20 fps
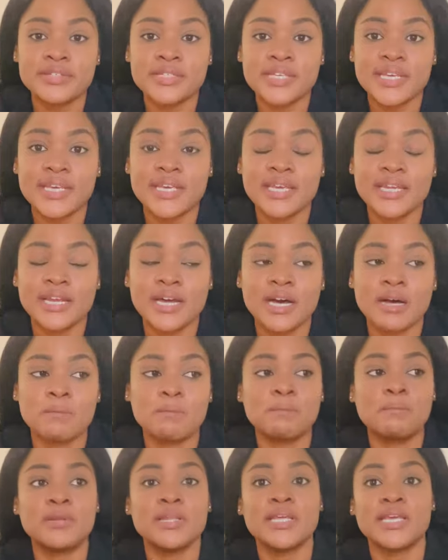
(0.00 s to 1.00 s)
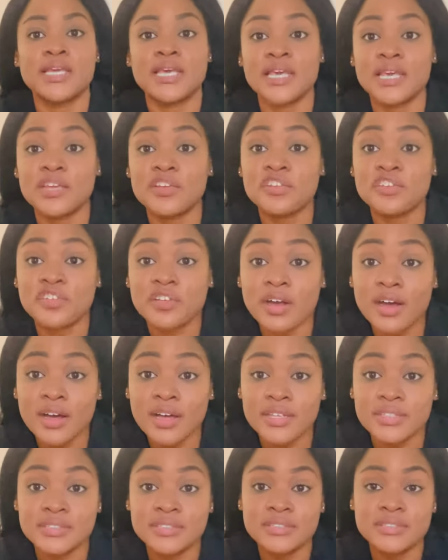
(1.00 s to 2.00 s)
taking
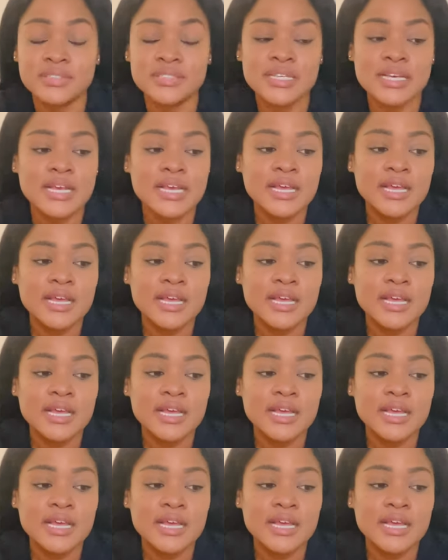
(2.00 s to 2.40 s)
applications